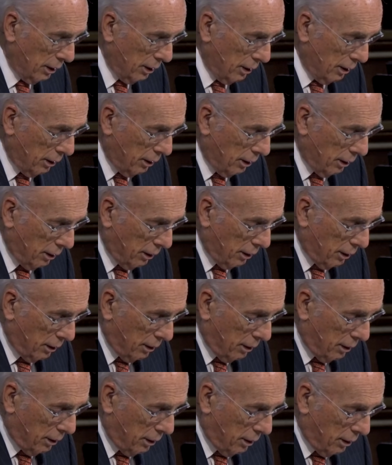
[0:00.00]

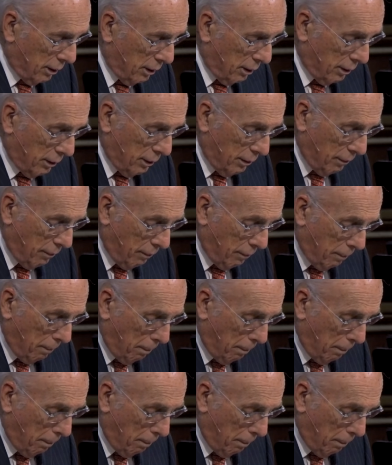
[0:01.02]
Nobody speaks.